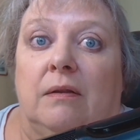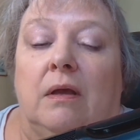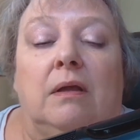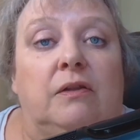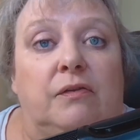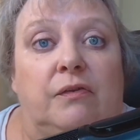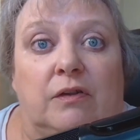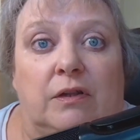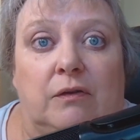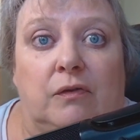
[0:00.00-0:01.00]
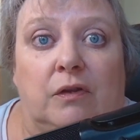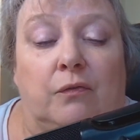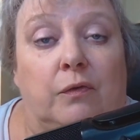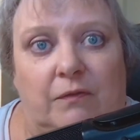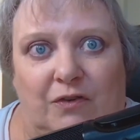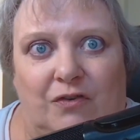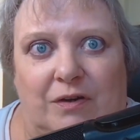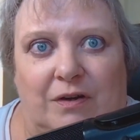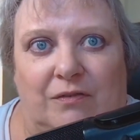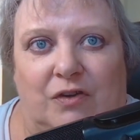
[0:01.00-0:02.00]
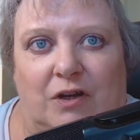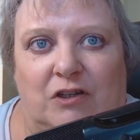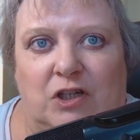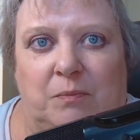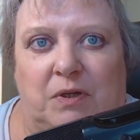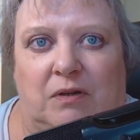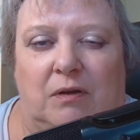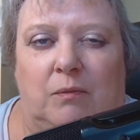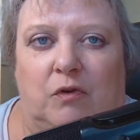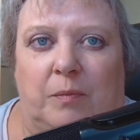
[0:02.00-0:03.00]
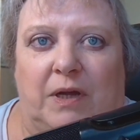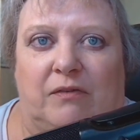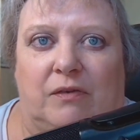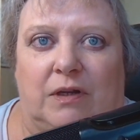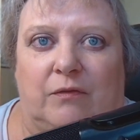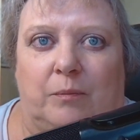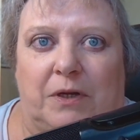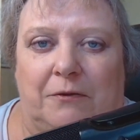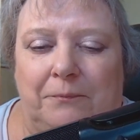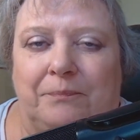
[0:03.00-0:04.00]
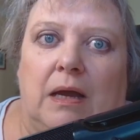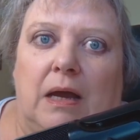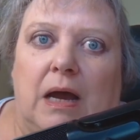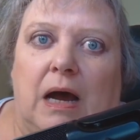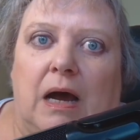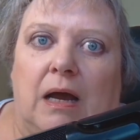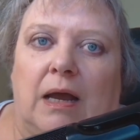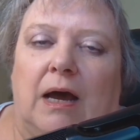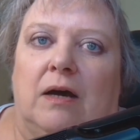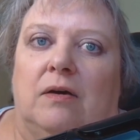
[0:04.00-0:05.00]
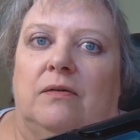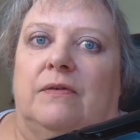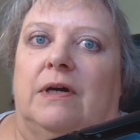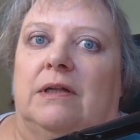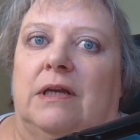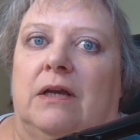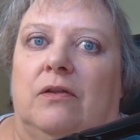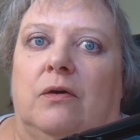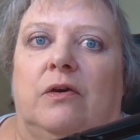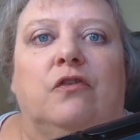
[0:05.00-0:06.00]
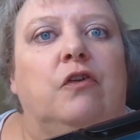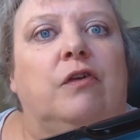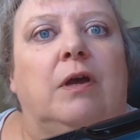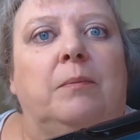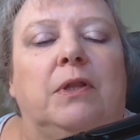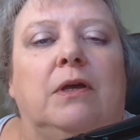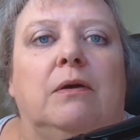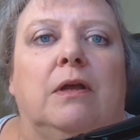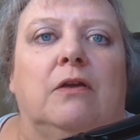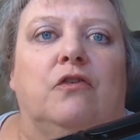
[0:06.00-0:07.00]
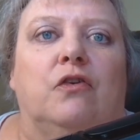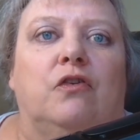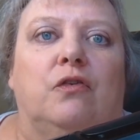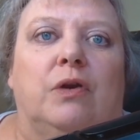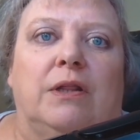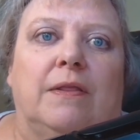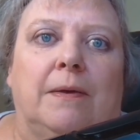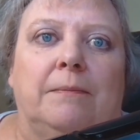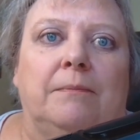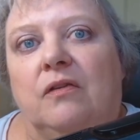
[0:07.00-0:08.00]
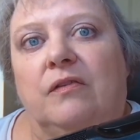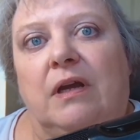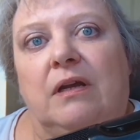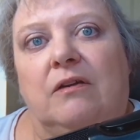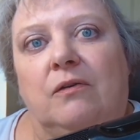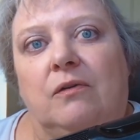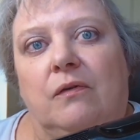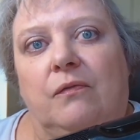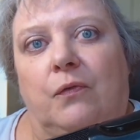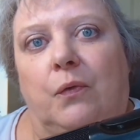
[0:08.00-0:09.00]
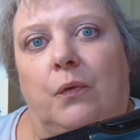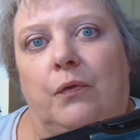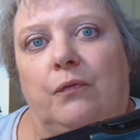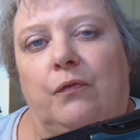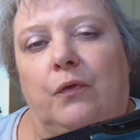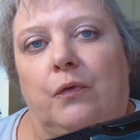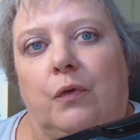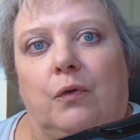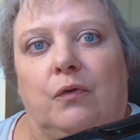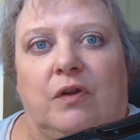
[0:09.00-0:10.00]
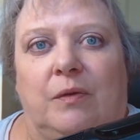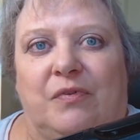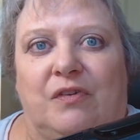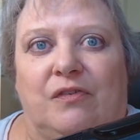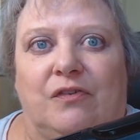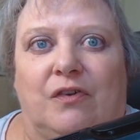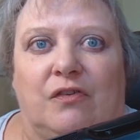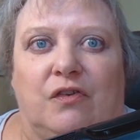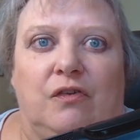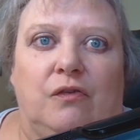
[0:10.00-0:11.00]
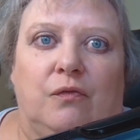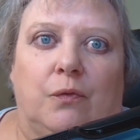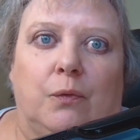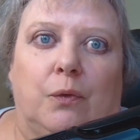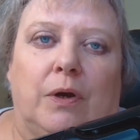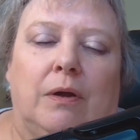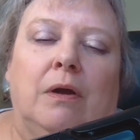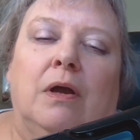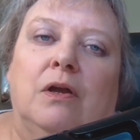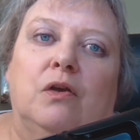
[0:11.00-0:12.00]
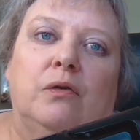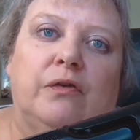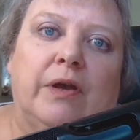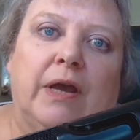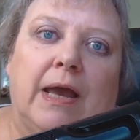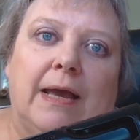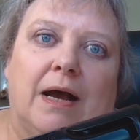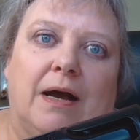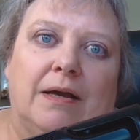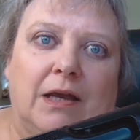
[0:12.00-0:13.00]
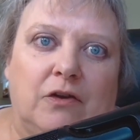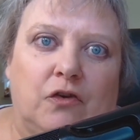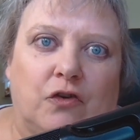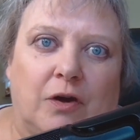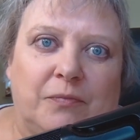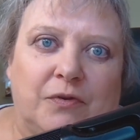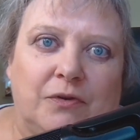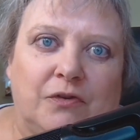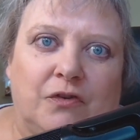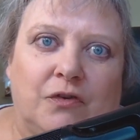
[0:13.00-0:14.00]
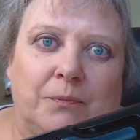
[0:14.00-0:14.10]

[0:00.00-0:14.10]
This is using the free version of ChatGPT, which makes it even better. I have a link of the questions down below should you need them. Stay tuned for further tips and suggestions for using AI in your job search.